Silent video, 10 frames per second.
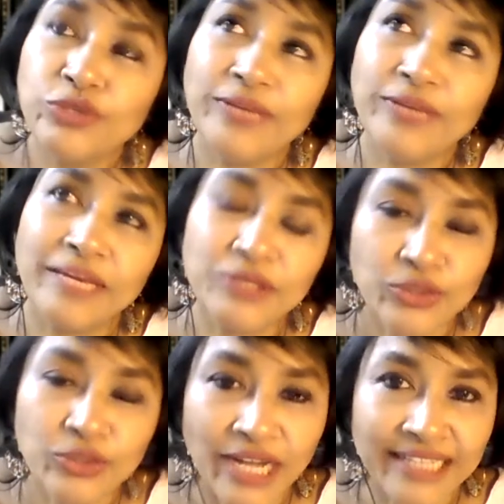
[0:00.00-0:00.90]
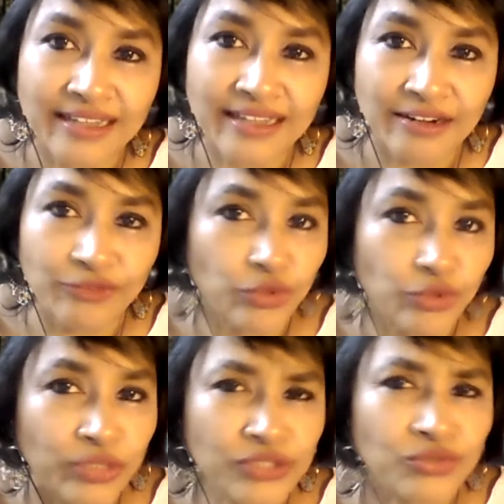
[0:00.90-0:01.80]
would you be able to guide the
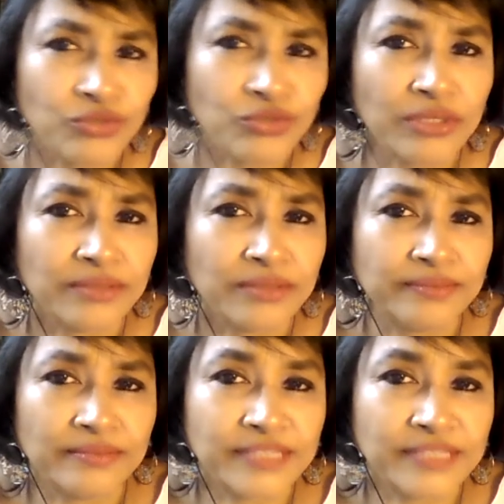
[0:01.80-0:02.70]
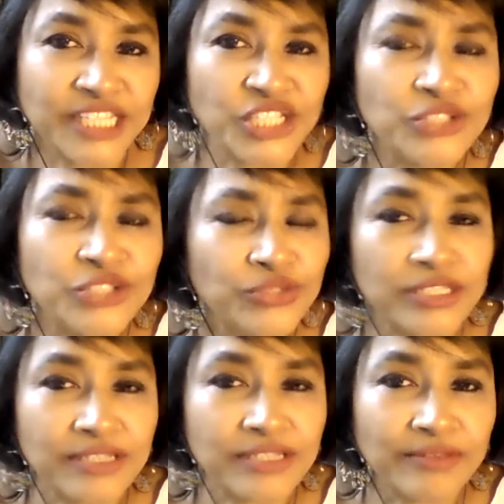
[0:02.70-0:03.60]
uh, viewers through uh,
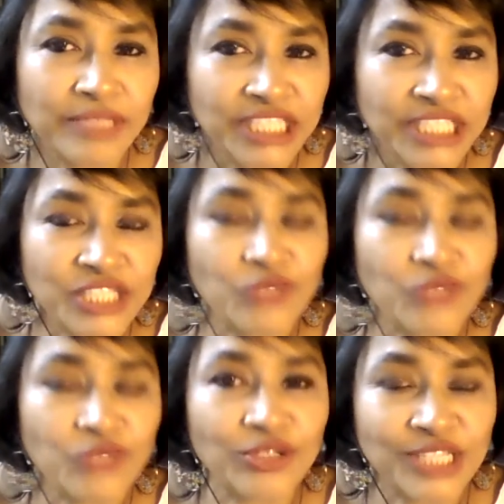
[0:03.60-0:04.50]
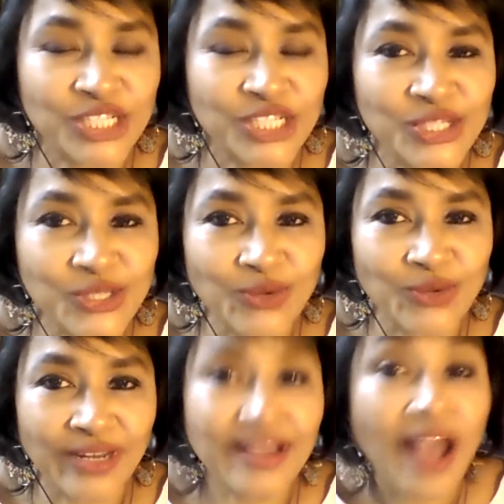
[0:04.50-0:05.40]
session to just give them a taste of what your
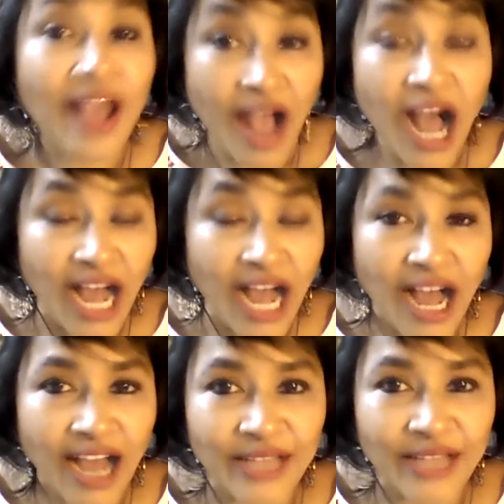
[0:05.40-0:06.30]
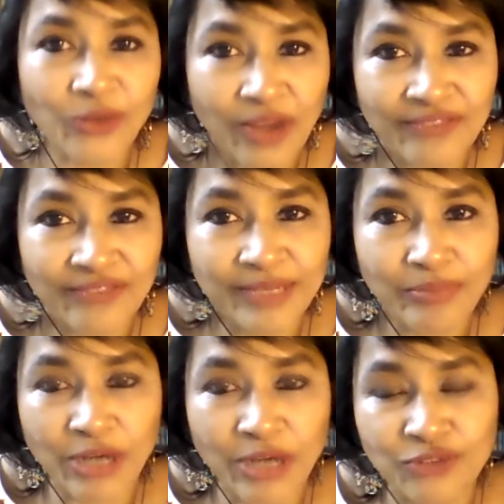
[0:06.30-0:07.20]
sessions look like.
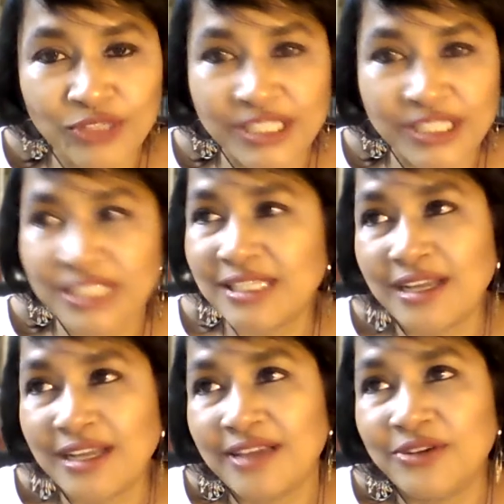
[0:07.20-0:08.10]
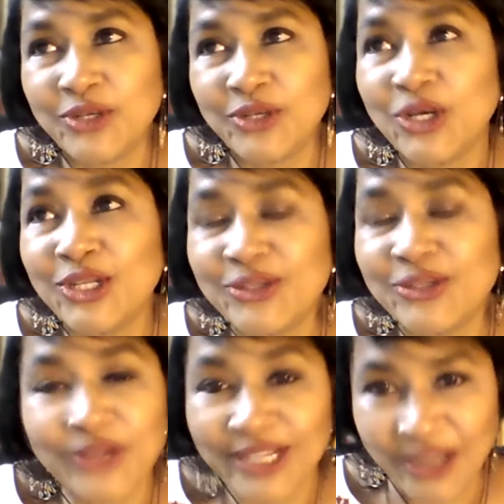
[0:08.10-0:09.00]
I know I've been part of your sessions
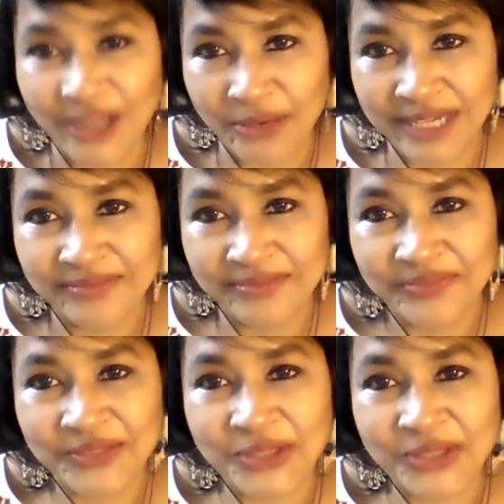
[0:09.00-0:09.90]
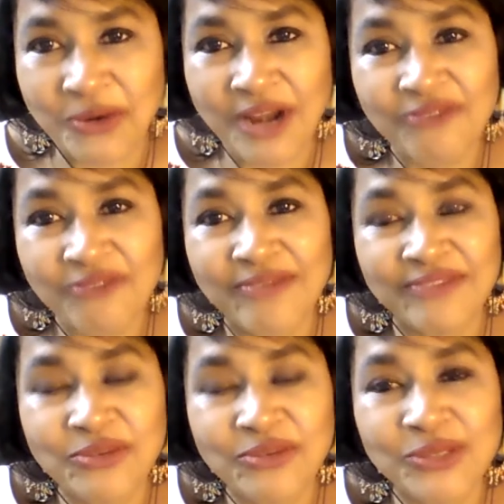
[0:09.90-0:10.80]
and I really, really love it.
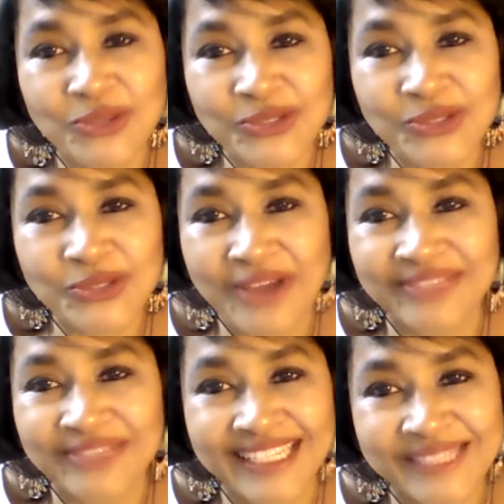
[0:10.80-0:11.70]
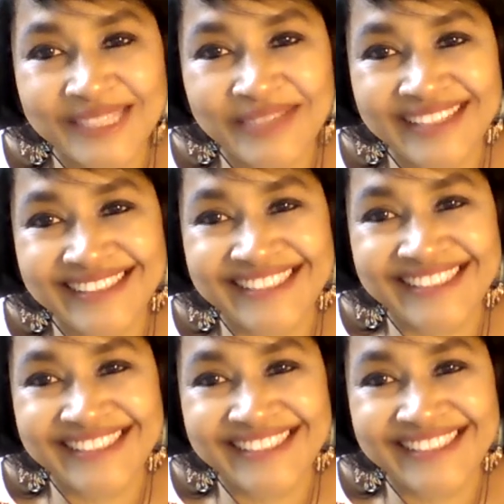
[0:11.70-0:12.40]
So I would love my viewers also to have